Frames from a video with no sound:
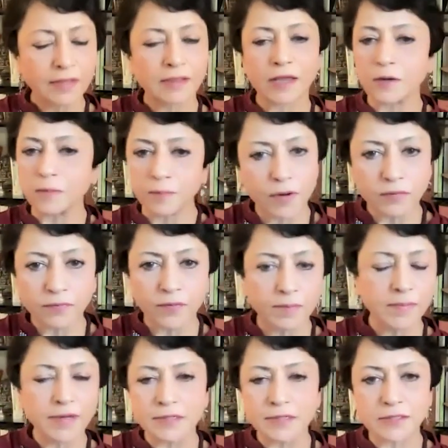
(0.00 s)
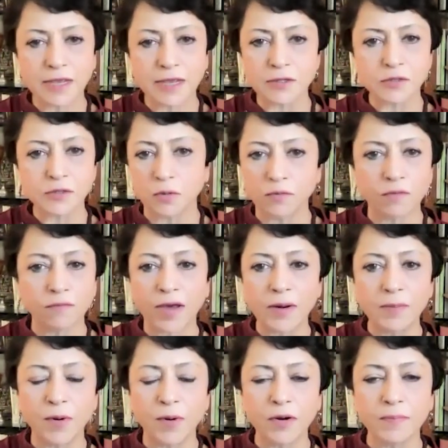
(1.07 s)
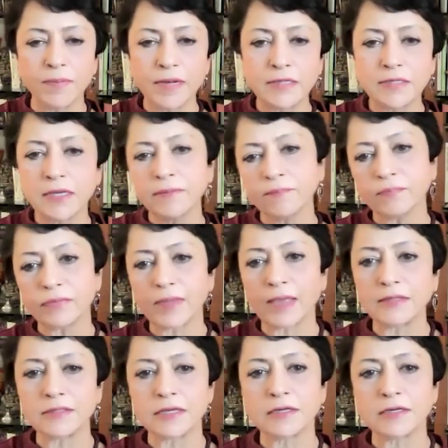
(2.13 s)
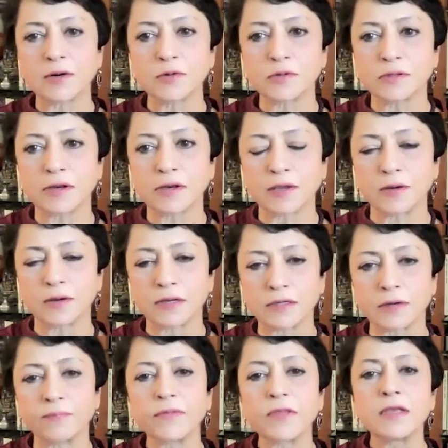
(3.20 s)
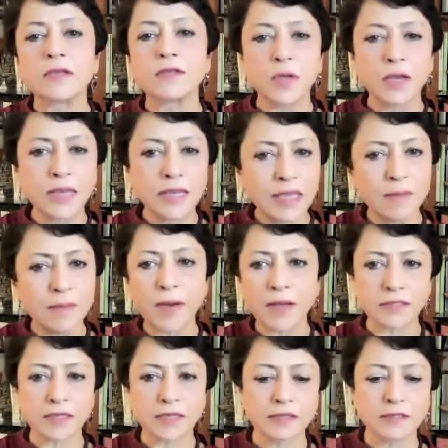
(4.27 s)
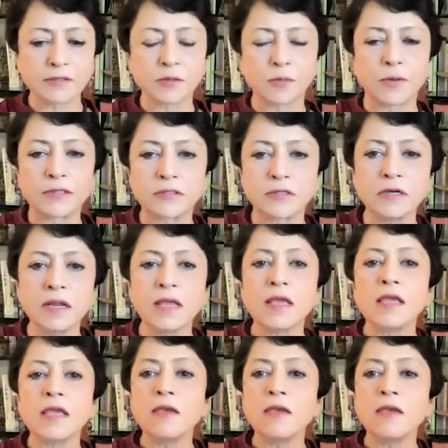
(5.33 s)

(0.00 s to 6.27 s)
That report will be discussed over one board meeting and sent out to the regulator. So I keep asking this question.